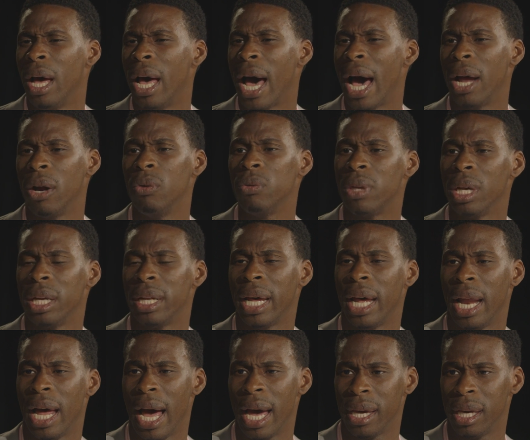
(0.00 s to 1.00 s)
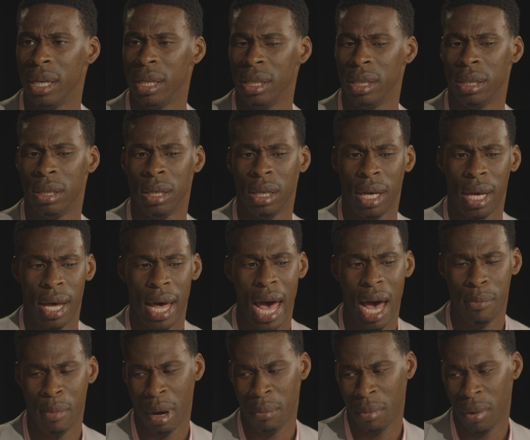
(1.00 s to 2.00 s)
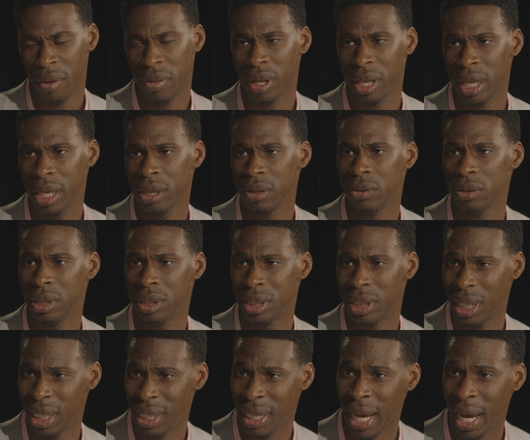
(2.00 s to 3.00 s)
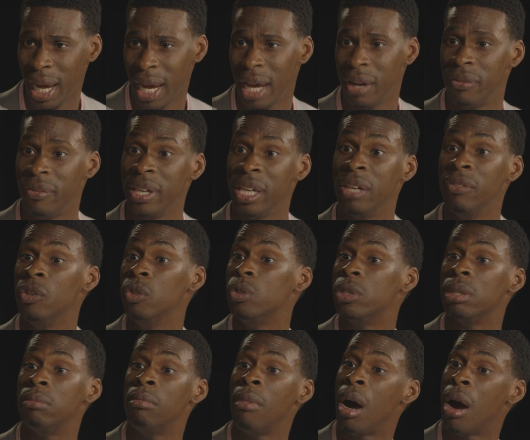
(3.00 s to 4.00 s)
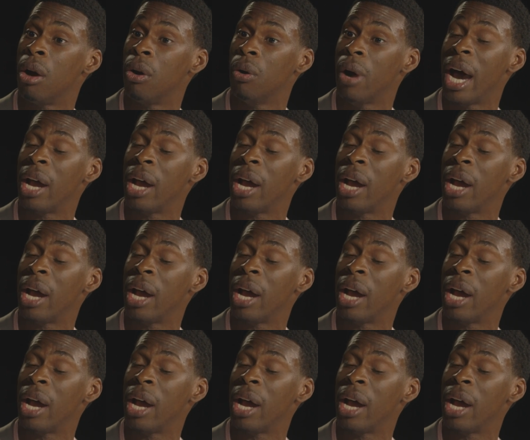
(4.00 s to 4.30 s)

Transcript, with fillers: I don't think that I can have my mother killed today and forgive you tomorrow.